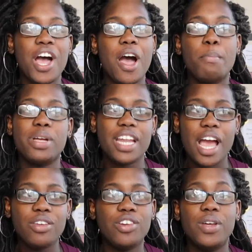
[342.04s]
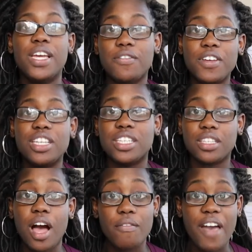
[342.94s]
Um, but now, you know, he can finish a
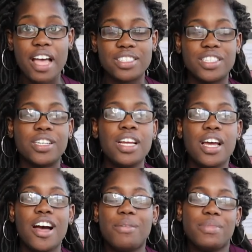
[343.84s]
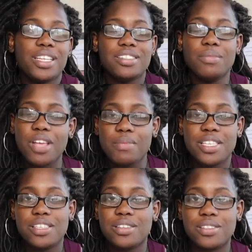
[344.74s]
lot faster. Um, and sometimes
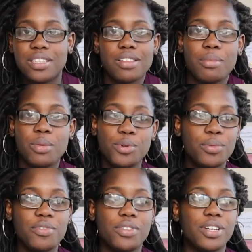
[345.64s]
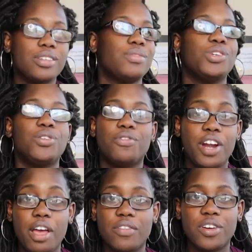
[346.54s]
he still sits on the boob for, you know,
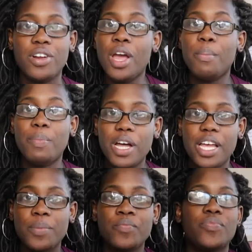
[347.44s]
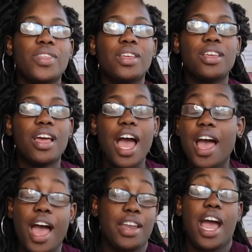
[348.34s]
forever. But
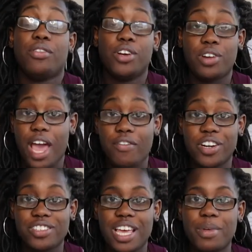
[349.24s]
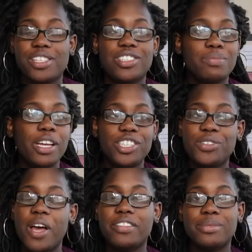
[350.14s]
I, I now know to have entertainment. So just make sure
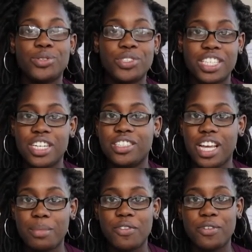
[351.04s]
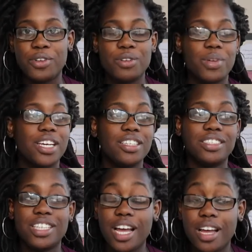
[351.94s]
you have some source of entertainment for you,
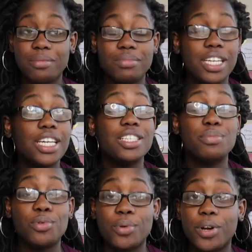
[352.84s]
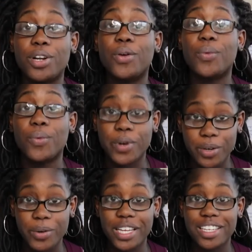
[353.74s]
because child, it gets boring real
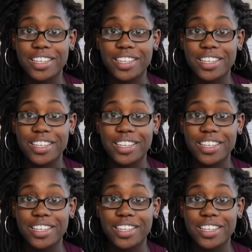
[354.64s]
quick.